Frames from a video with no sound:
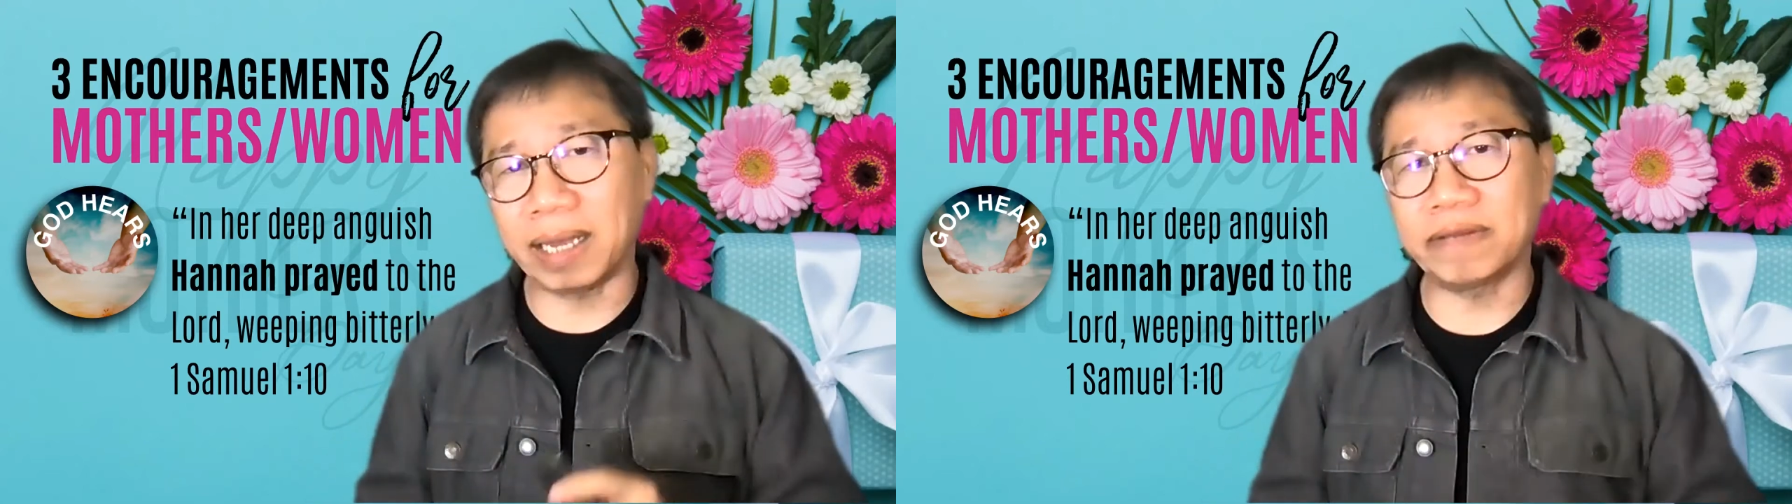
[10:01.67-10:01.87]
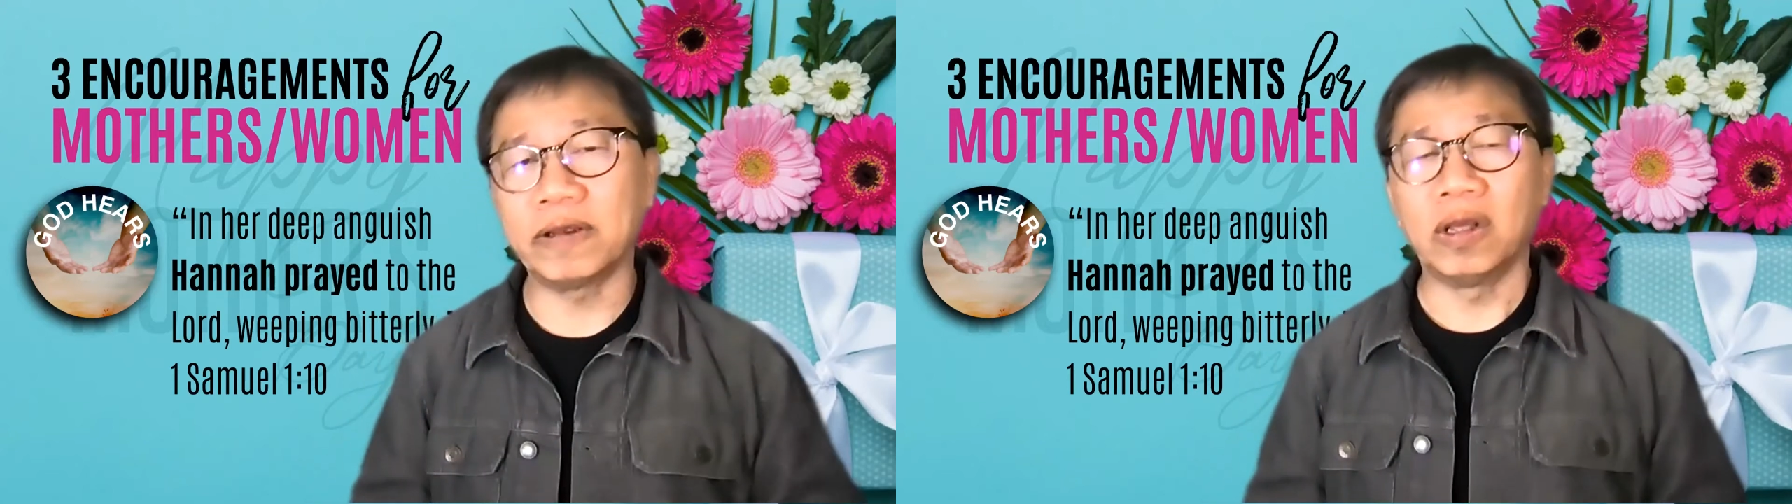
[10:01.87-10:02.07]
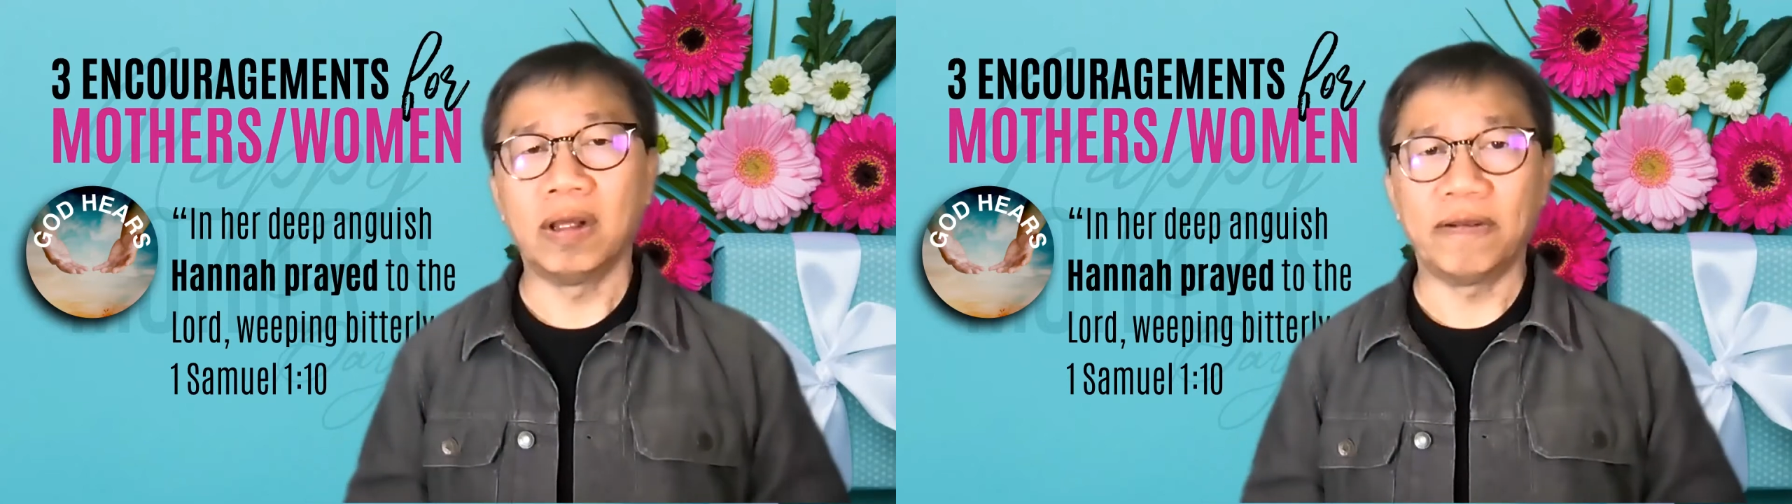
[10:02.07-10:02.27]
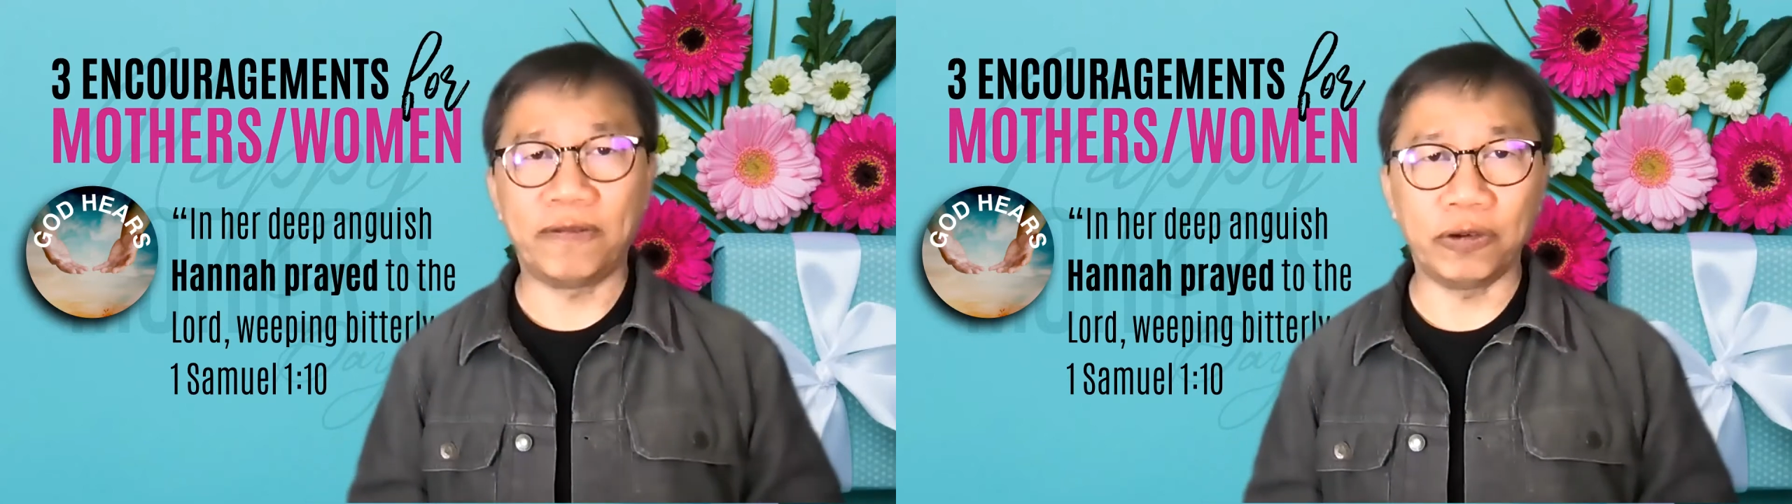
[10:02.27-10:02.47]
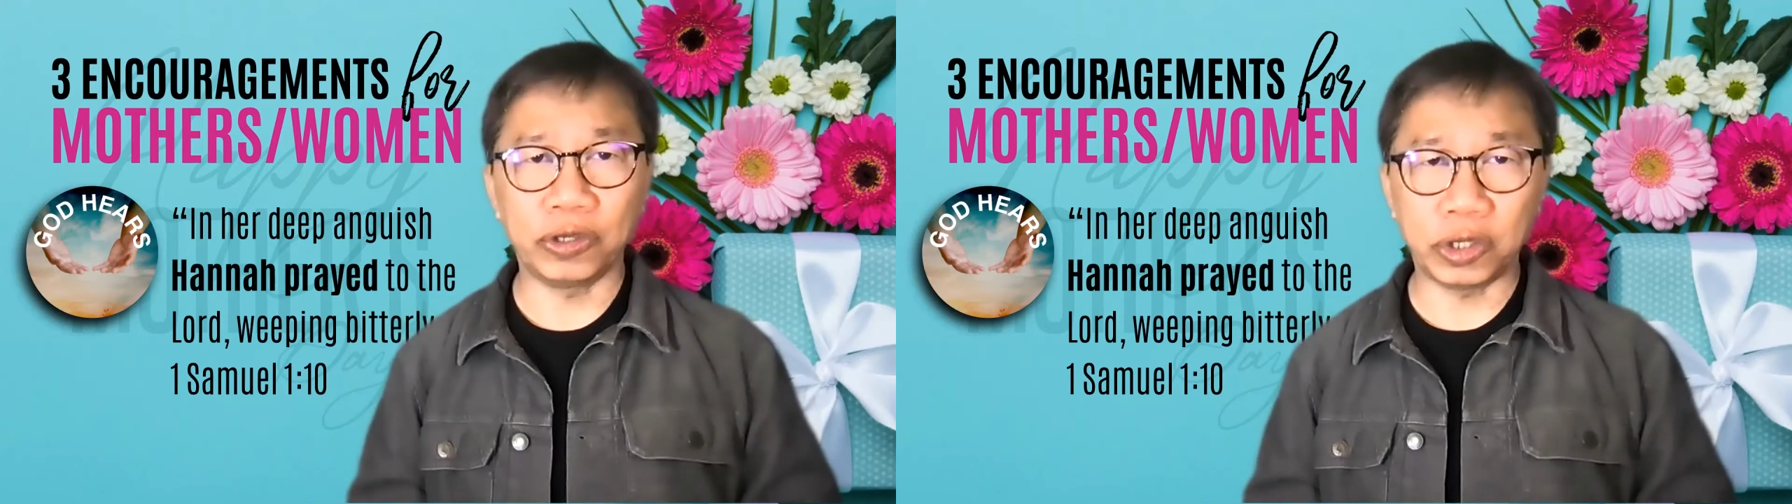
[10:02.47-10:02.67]
have
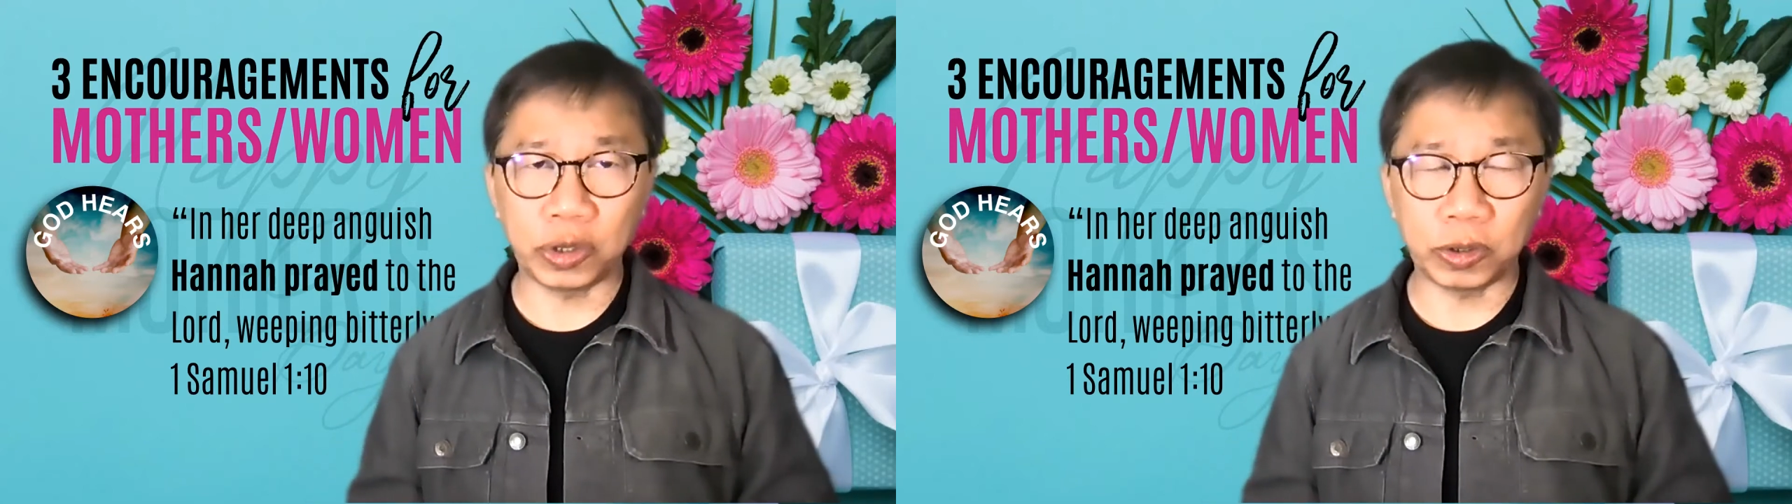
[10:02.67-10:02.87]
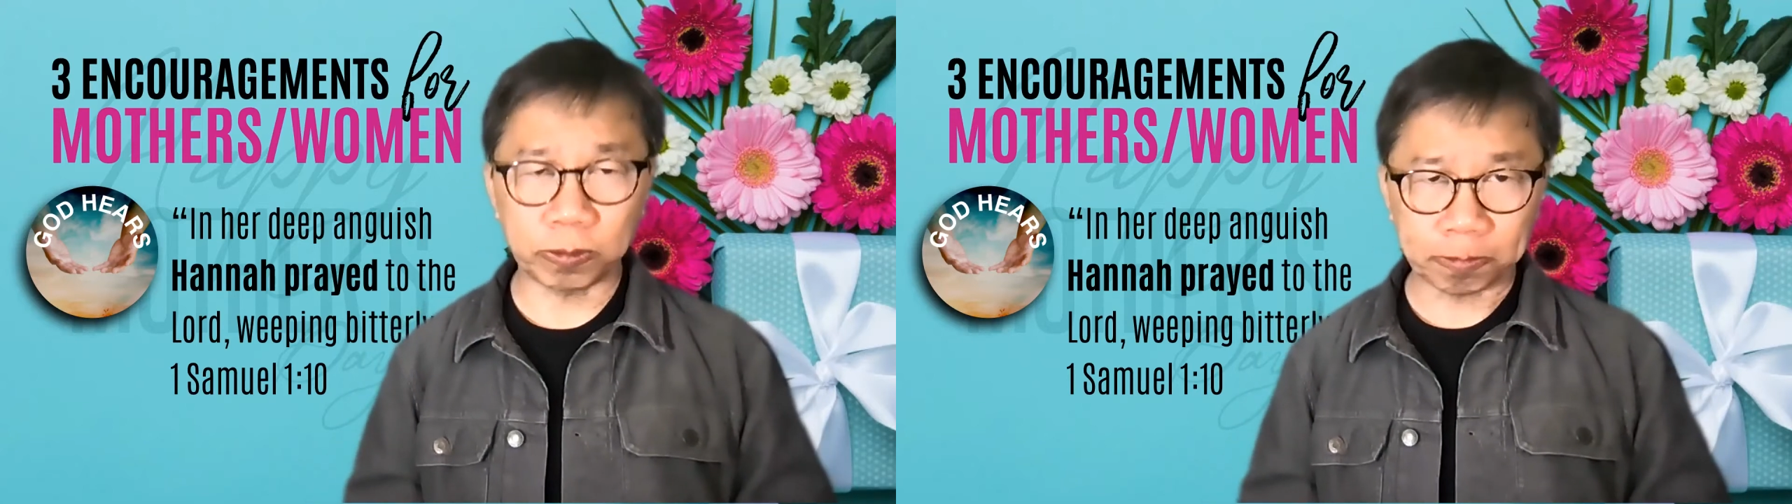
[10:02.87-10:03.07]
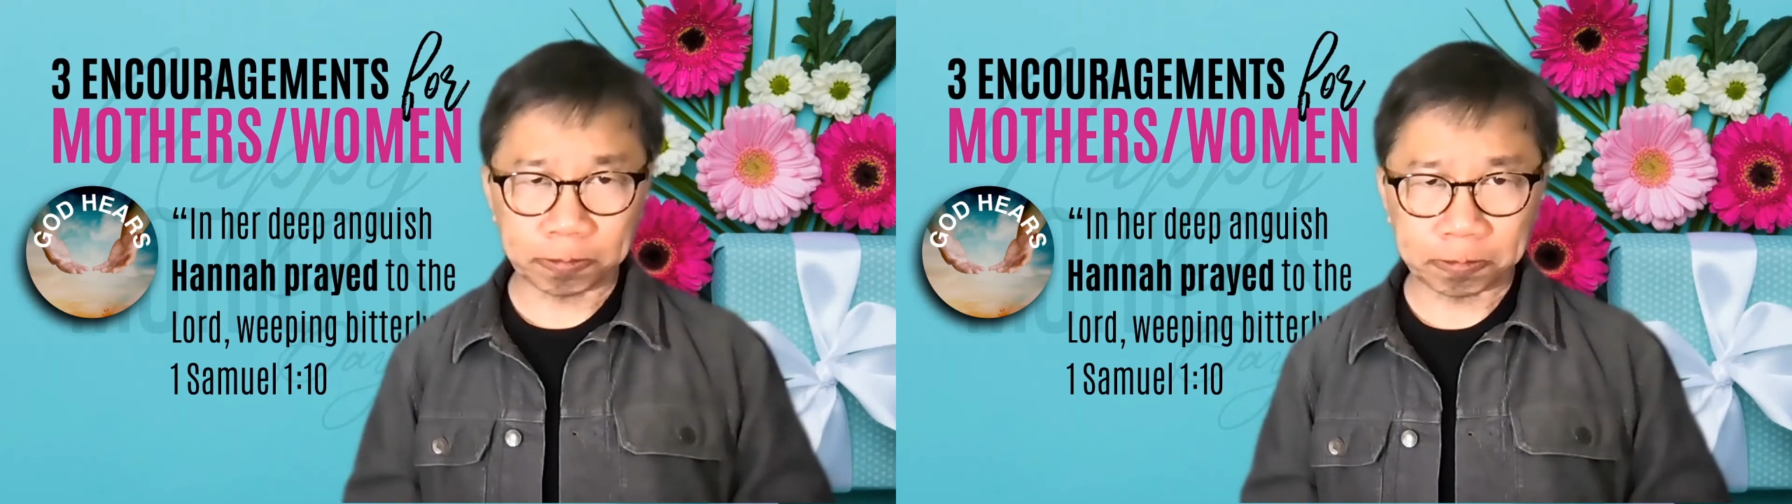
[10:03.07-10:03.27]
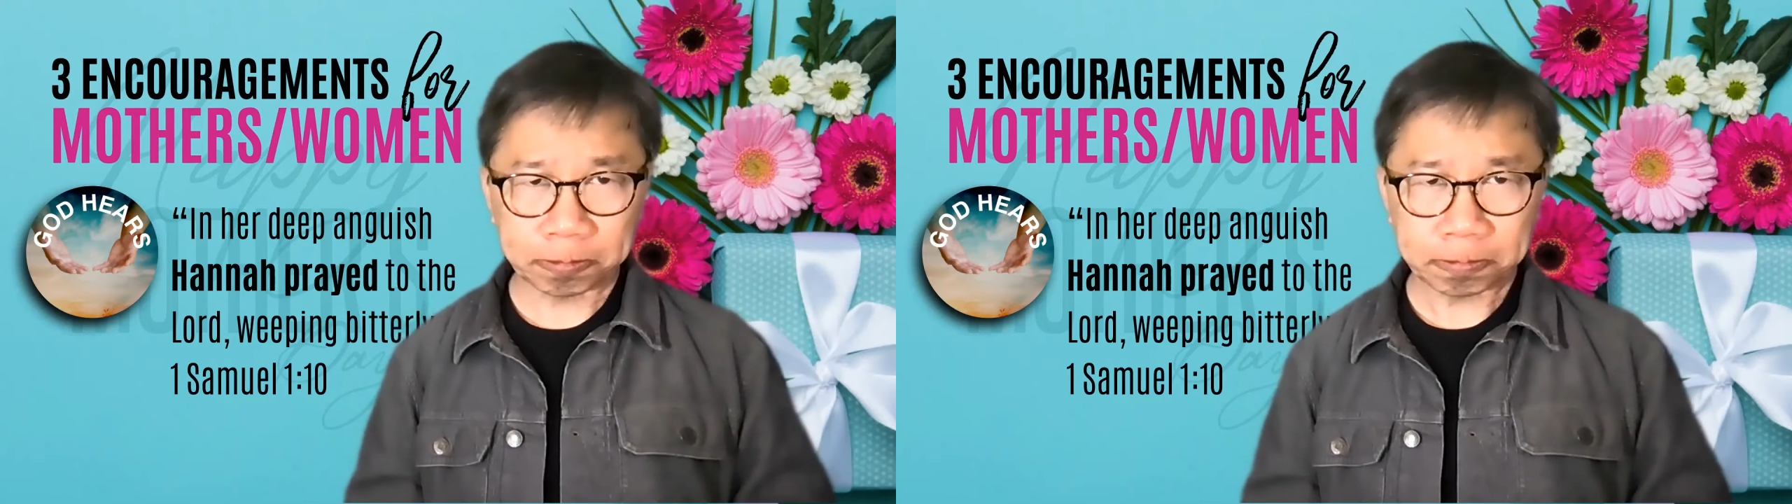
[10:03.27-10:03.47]
for you.